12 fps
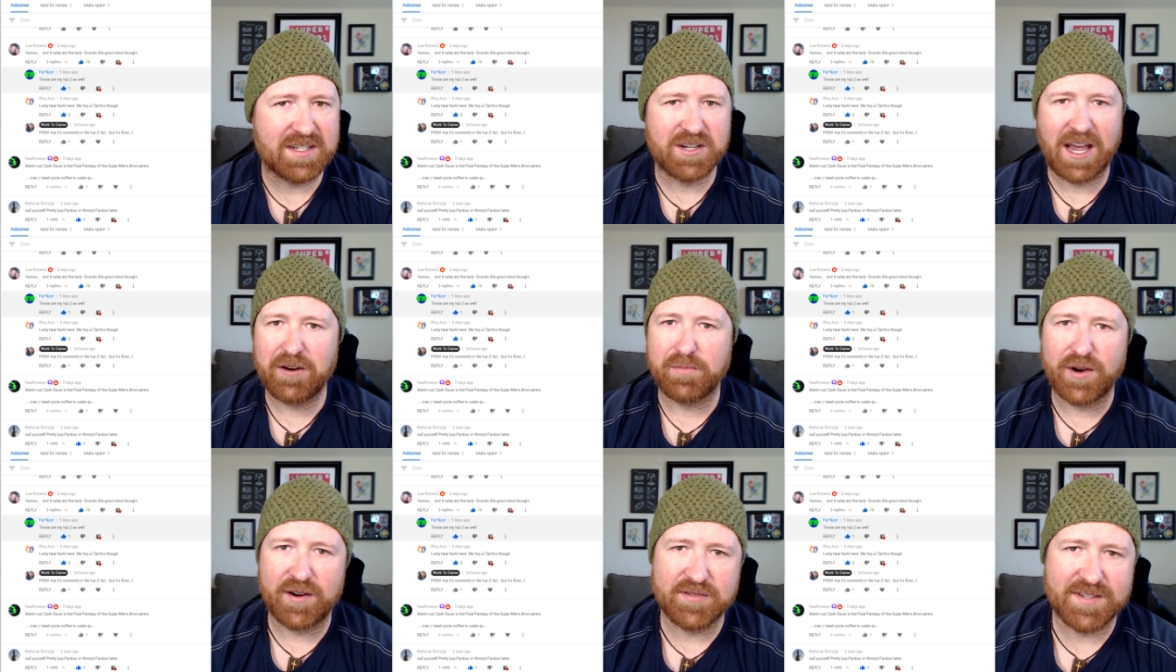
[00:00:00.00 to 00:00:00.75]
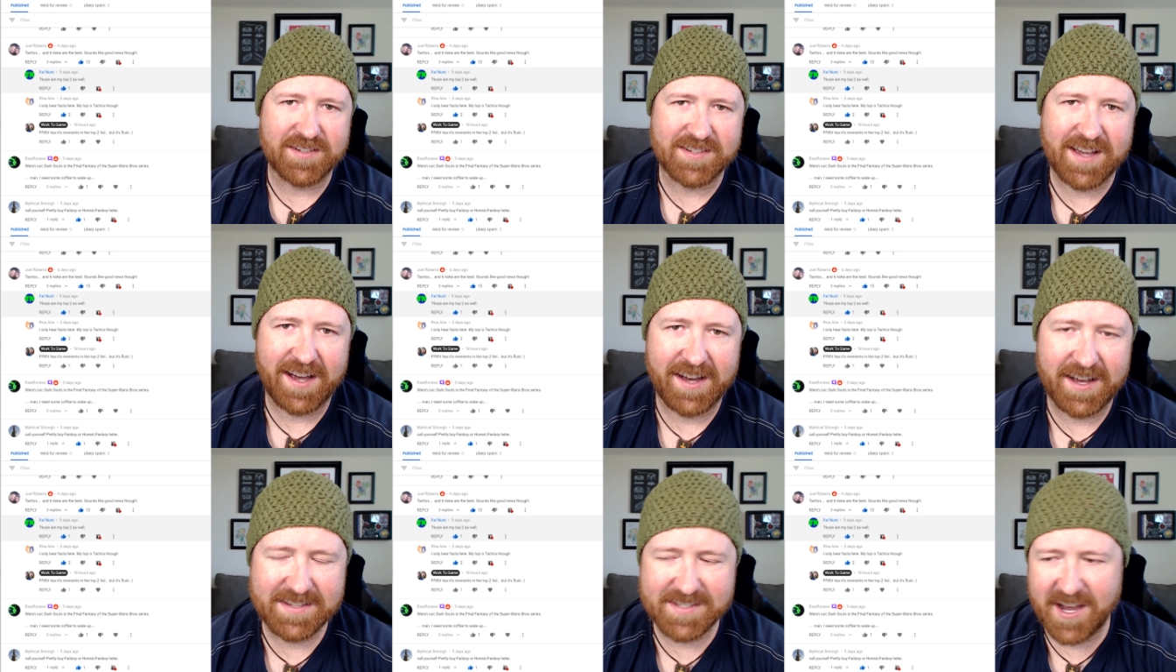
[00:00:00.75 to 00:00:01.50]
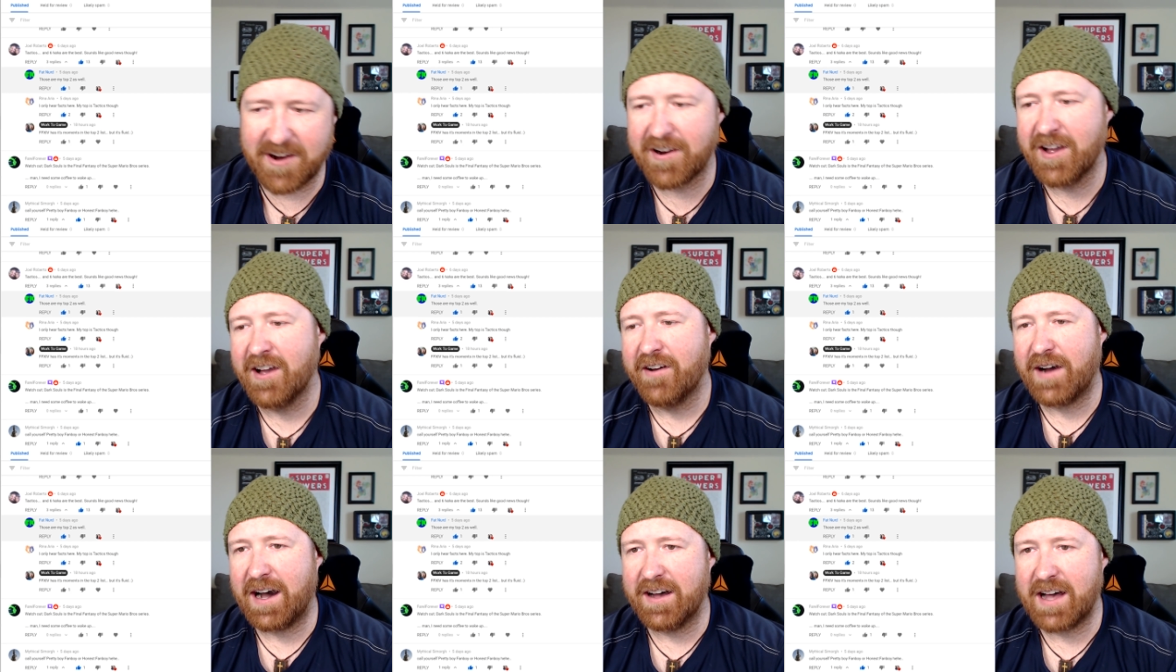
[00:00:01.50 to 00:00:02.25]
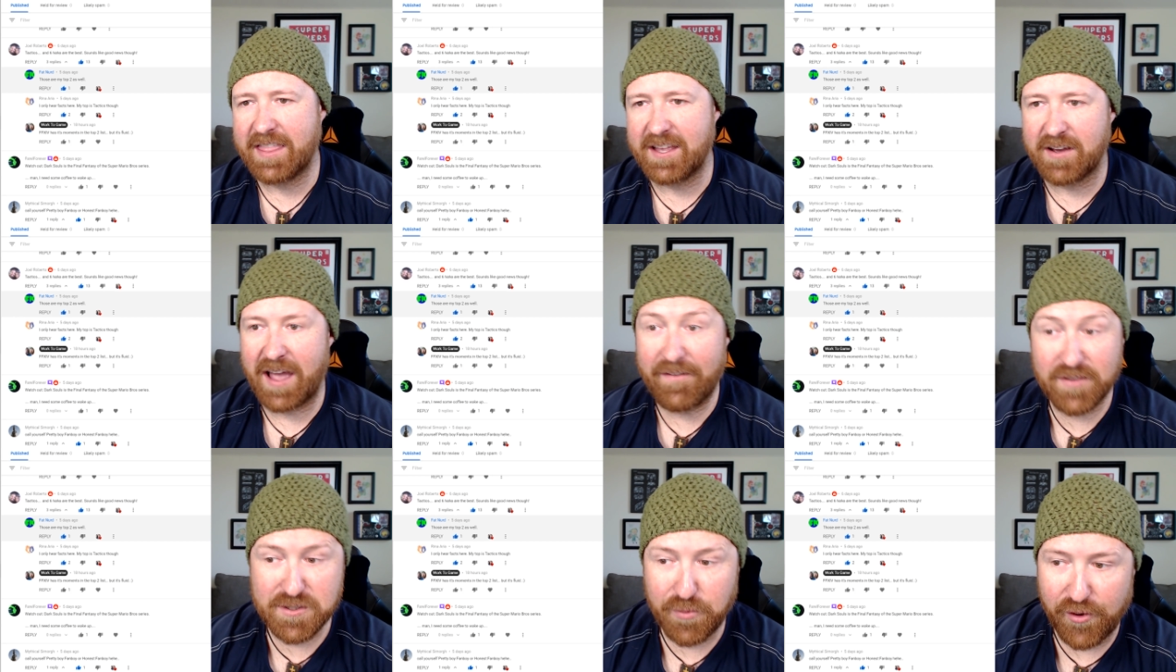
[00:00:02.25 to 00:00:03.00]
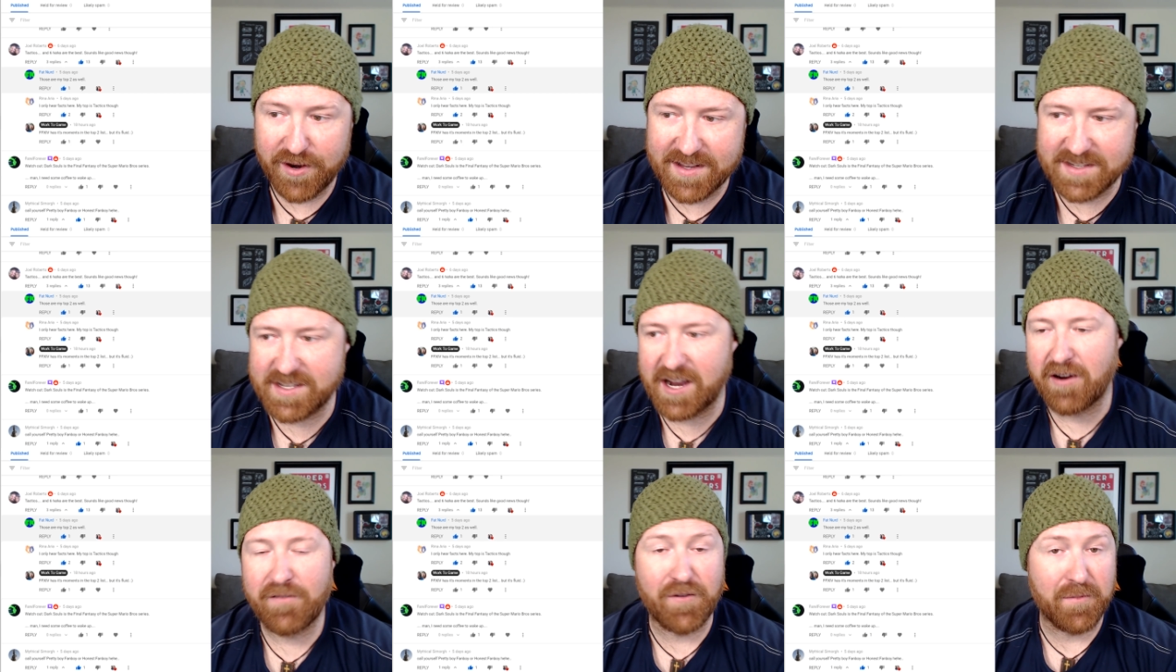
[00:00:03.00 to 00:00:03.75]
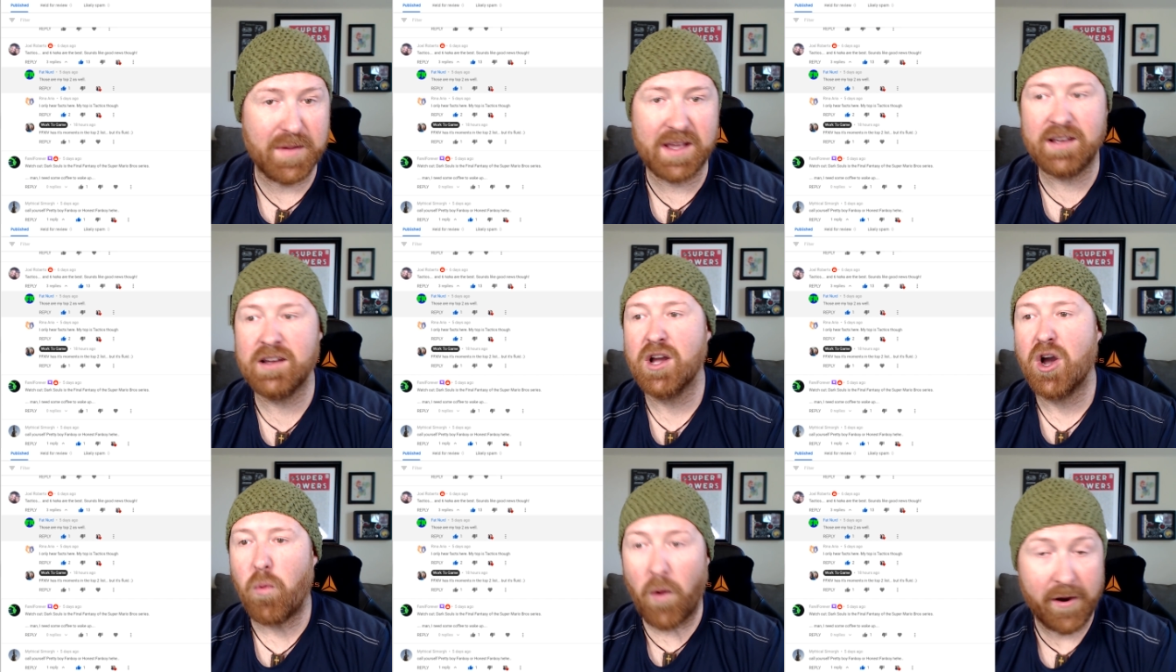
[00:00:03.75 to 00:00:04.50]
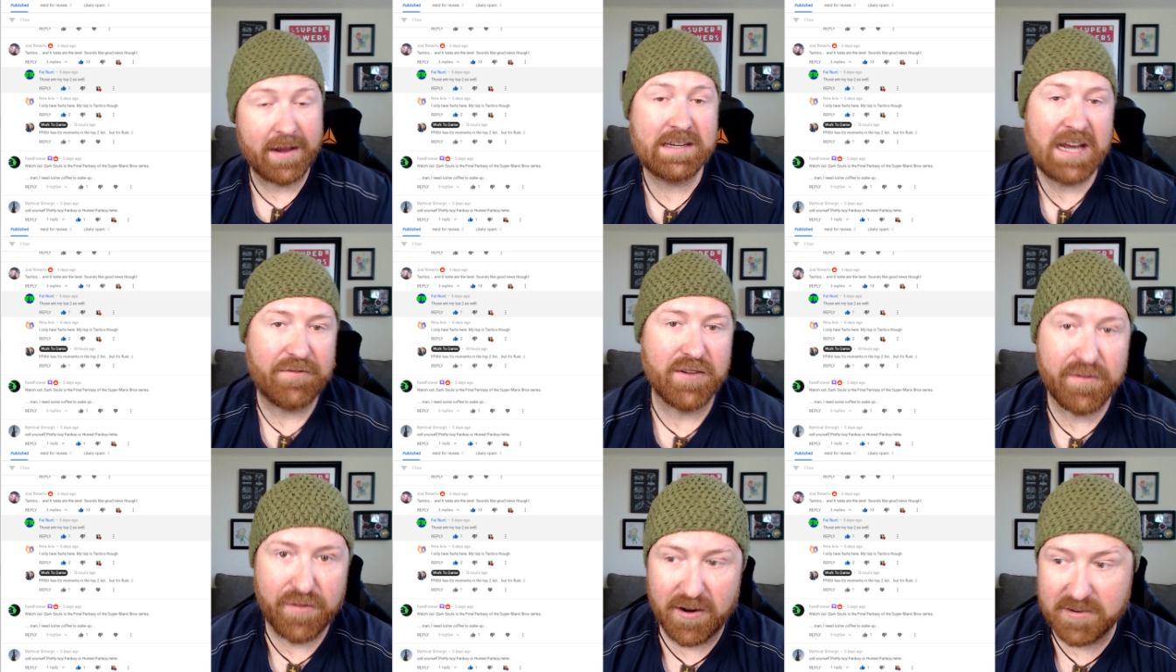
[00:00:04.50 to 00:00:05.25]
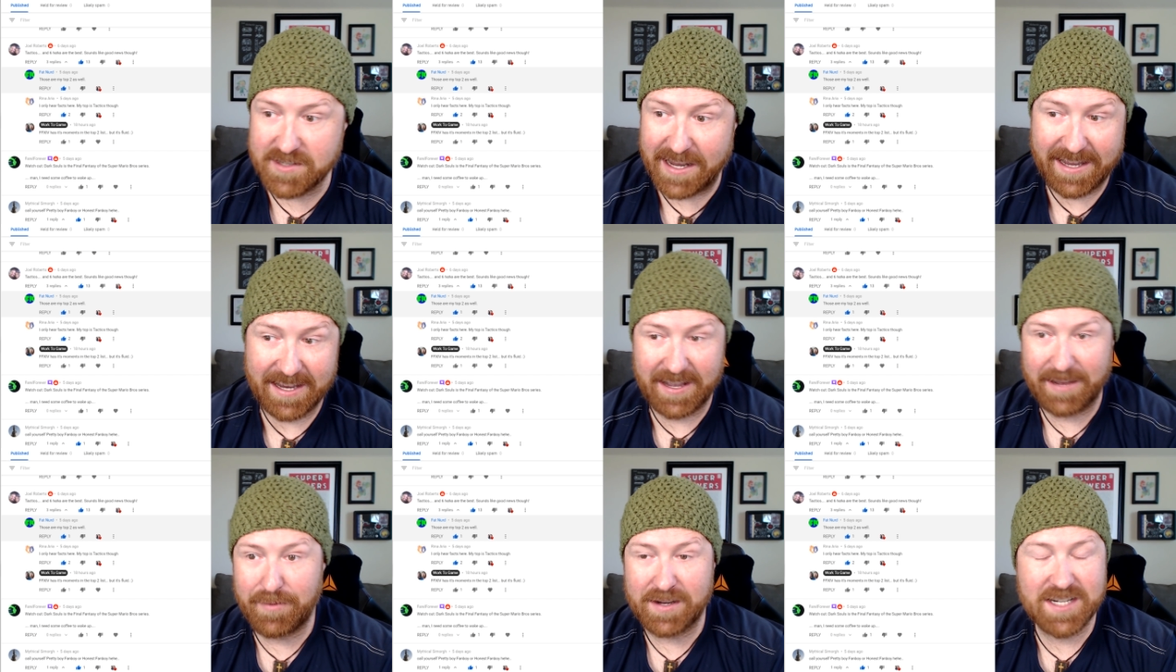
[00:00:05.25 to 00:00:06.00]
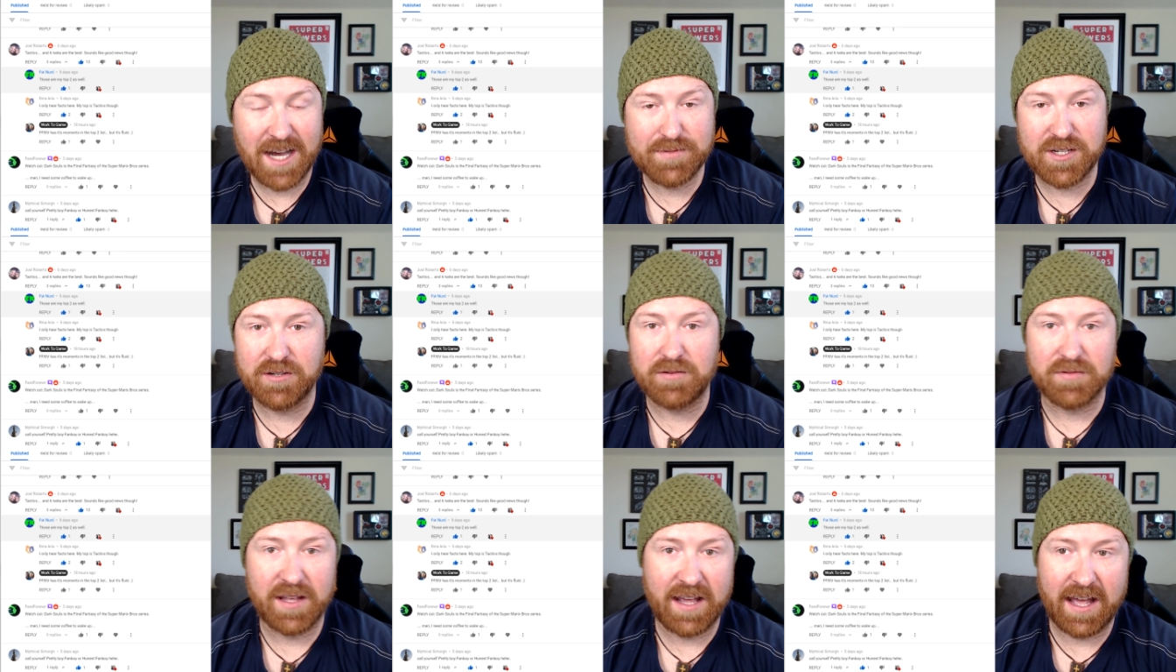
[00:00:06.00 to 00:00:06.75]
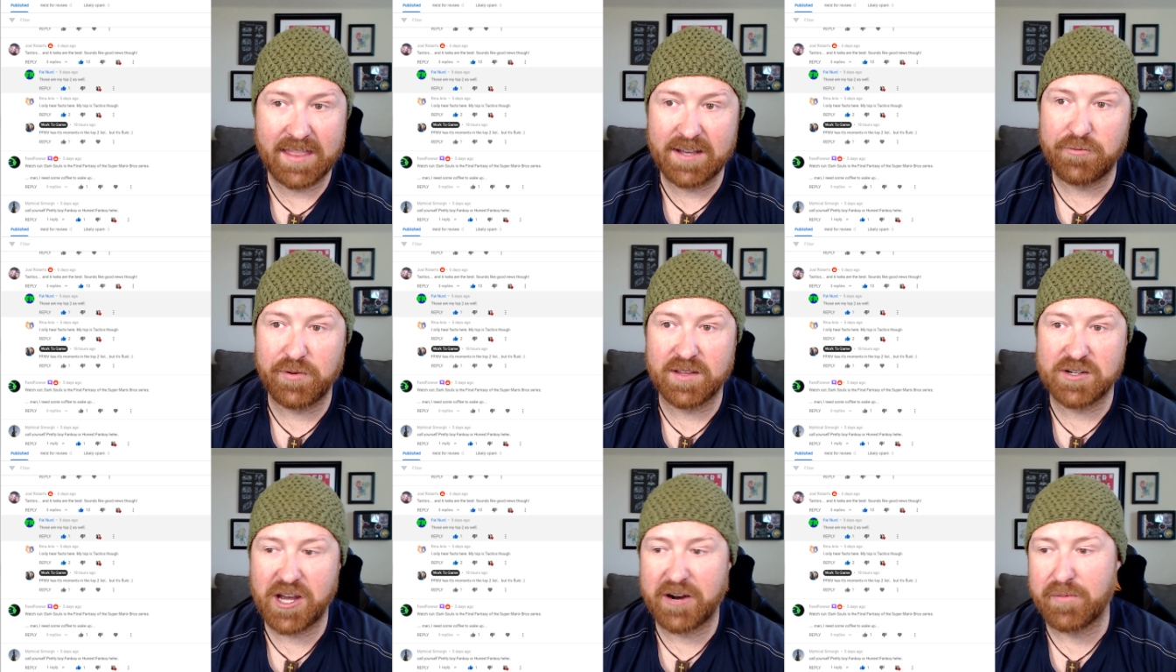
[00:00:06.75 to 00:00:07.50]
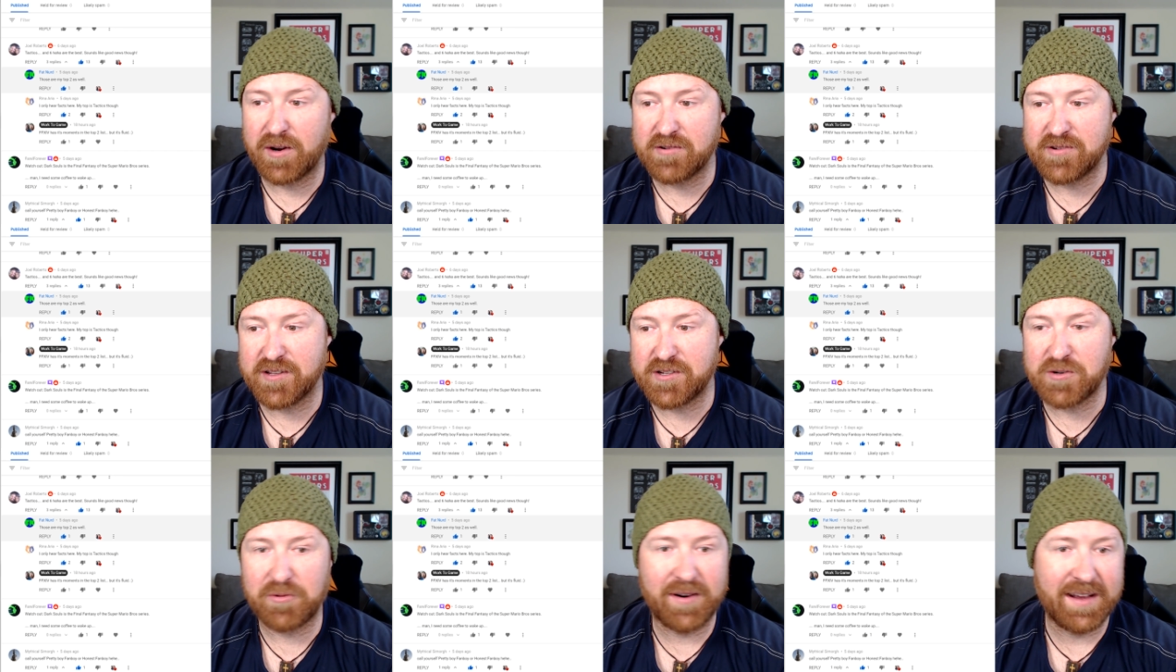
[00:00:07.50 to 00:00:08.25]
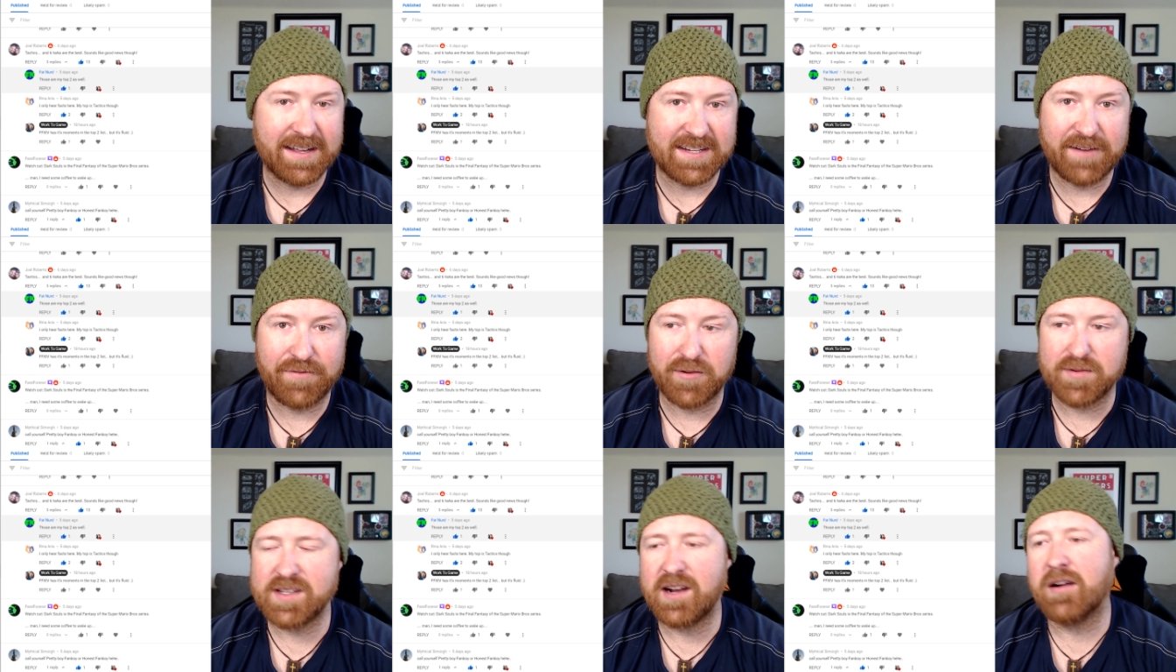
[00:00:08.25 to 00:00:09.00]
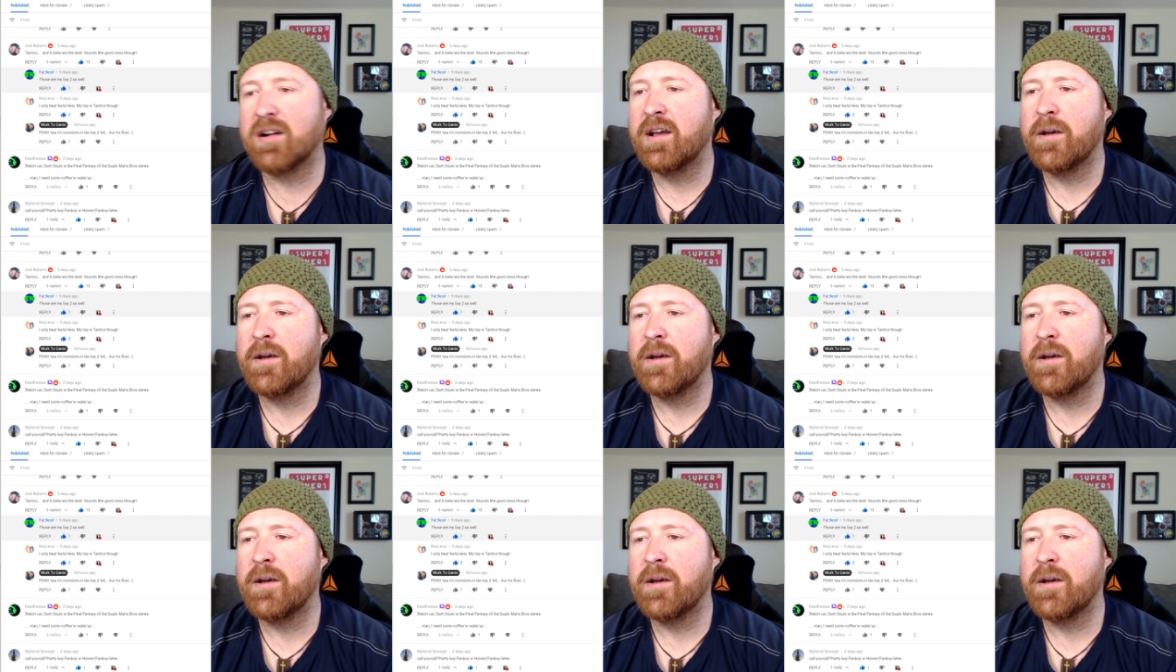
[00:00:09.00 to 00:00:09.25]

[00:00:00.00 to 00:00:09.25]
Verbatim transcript: Shadowbringers is uh, is there. Uh, I think Heavensward is there for me, where it definitely falls like in my top two. Like I think with Shadowbringers and the story, it definitely was there.